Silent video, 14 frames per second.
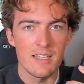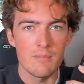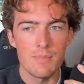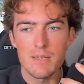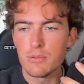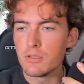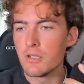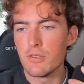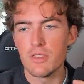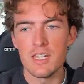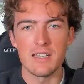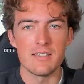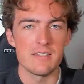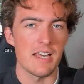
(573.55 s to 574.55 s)
People don't think
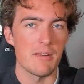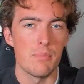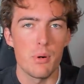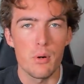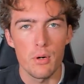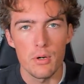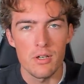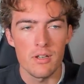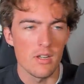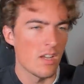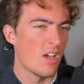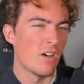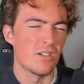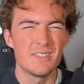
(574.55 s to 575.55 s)
it's that important
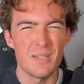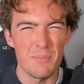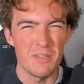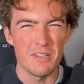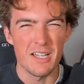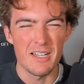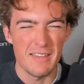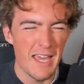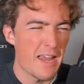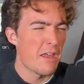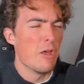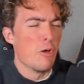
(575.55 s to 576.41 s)
or something like that.